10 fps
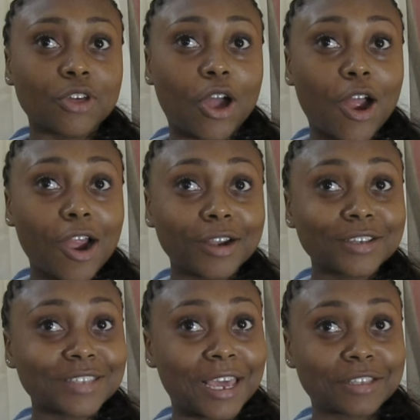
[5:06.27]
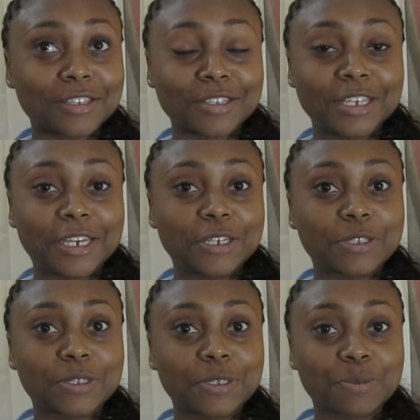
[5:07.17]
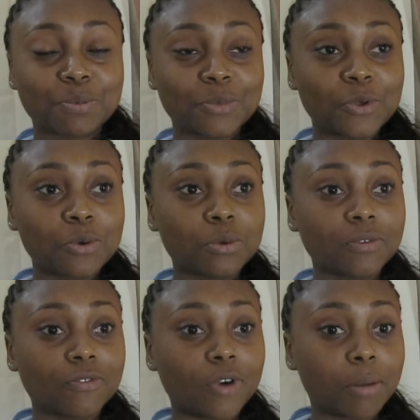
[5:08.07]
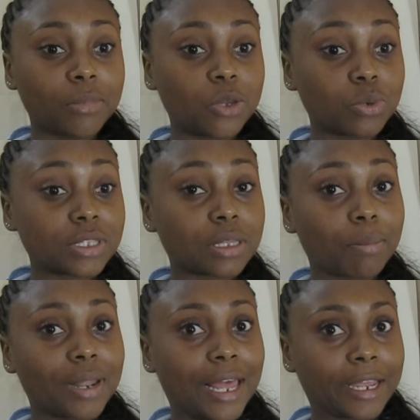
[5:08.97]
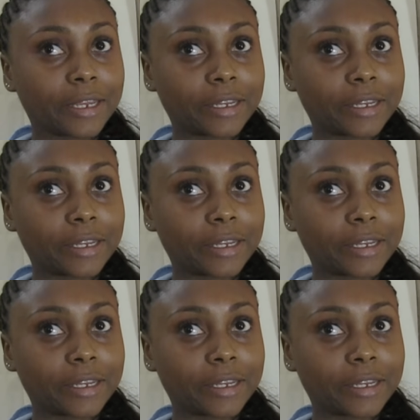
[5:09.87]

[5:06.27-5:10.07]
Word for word: The hardest exercise for me was the plank.